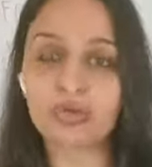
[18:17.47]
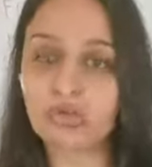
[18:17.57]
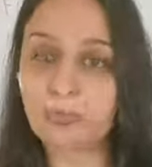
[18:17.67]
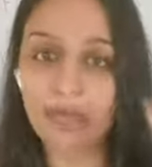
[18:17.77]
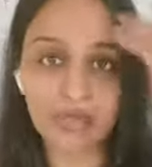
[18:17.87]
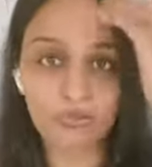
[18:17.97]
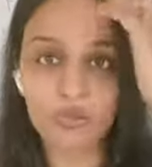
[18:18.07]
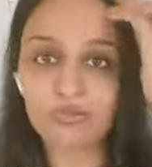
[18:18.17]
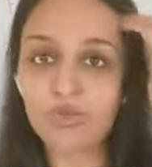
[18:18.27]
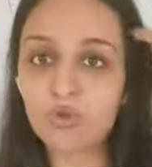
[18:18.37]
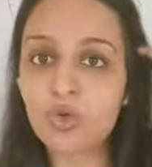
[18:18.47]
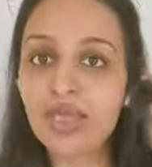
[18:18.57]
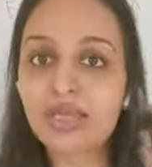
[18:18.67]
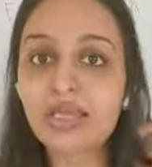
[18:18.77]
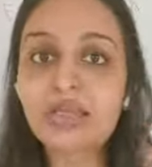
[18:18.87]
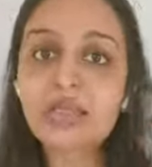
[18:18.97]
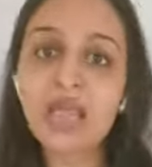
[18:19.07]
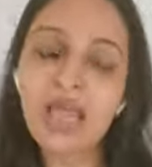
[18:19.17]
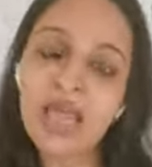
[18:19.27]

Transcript: in a pan, whatever you like it,